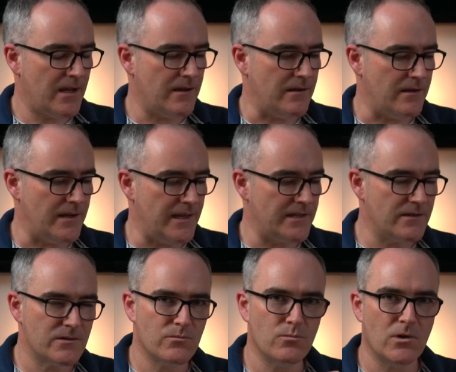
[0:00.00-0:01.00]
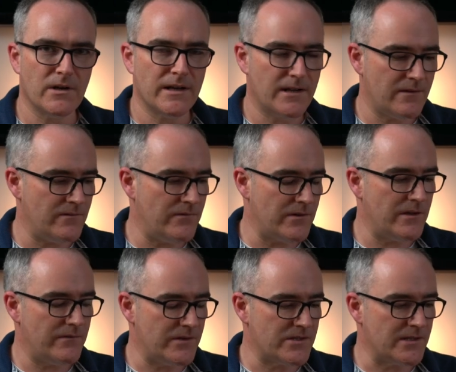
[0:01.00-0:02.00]
Uh, it does wind very
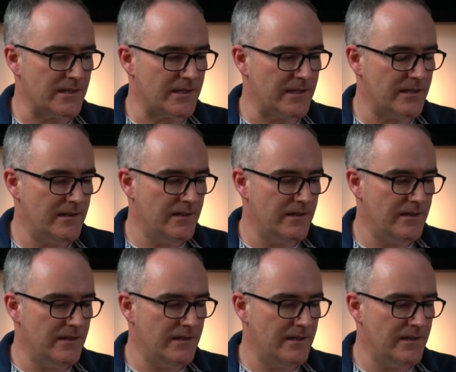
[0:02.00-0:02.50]
efficiently,